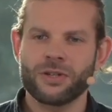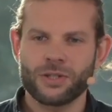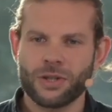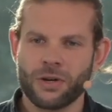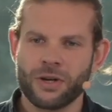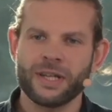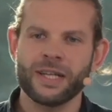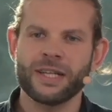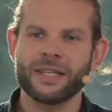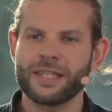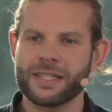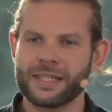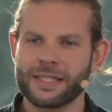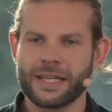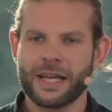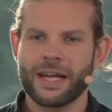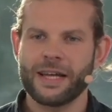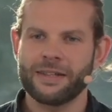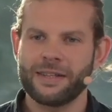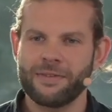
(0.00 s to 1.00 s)
joining
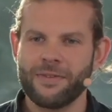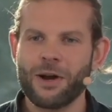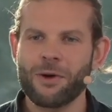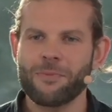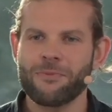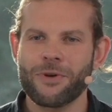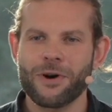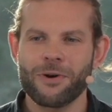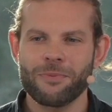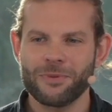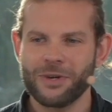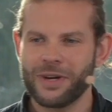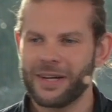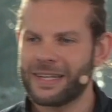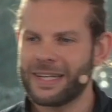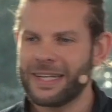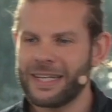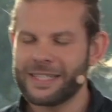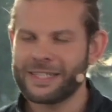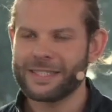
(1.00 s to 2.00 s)
this d.velop forum, you're
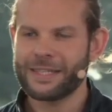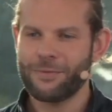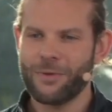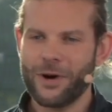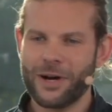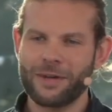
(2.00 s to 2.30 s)
at least